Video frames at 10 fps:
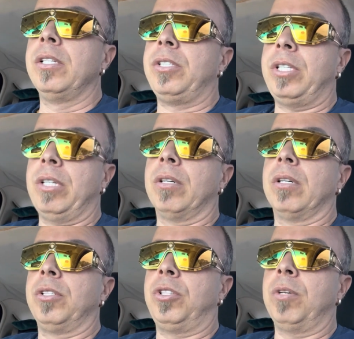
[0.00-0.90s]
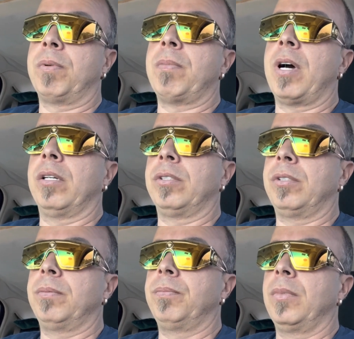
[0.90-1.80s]
tier
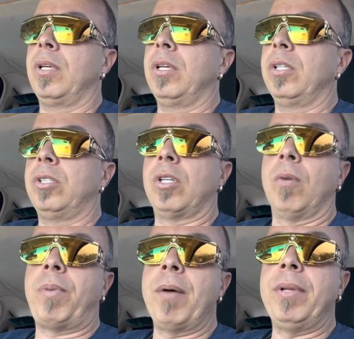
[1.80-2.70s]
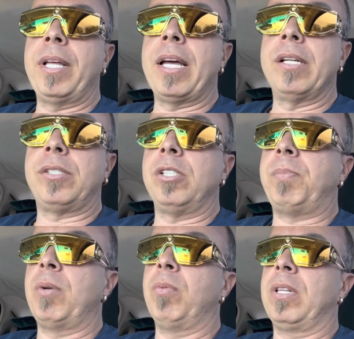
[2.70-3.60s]
supermodels. So Pamela Anderson's
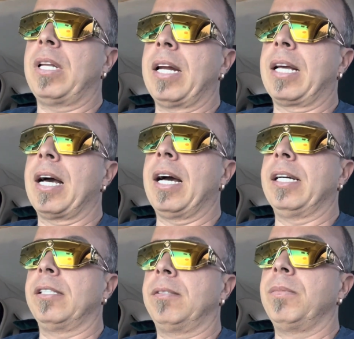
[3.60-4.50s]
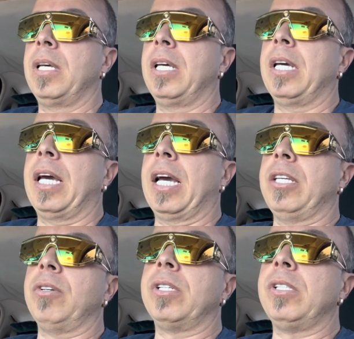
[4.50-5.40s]
been with a lot of guys. And
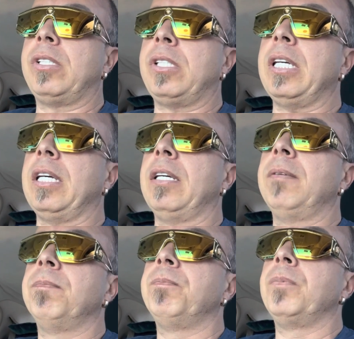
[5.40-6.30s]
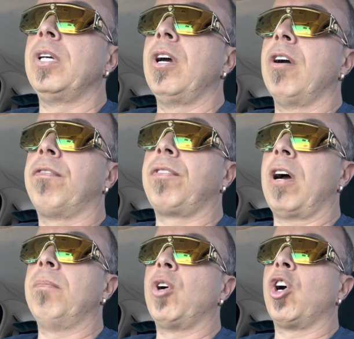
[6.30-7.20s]
you can see
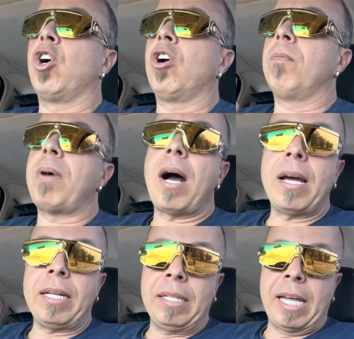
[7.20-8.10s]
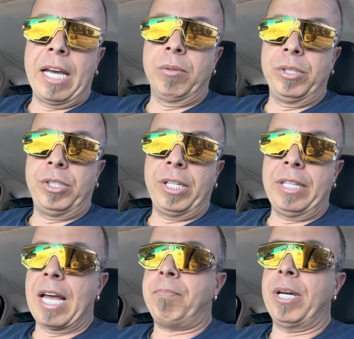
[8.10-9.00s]
from her body language in
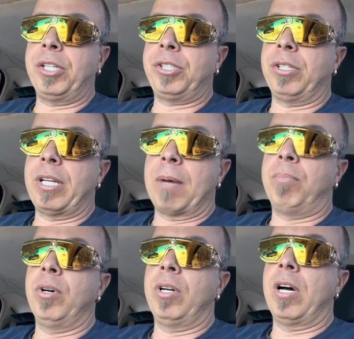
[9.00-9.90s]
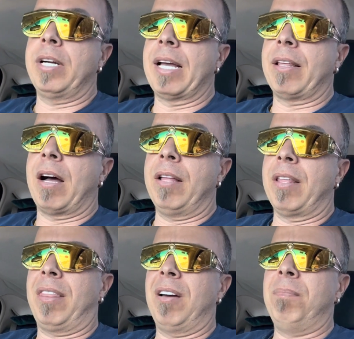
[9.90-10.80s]
that picture that I put on
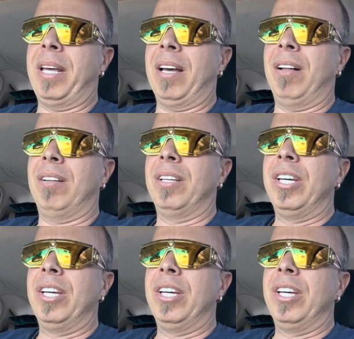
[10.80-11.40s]
the thumbnail,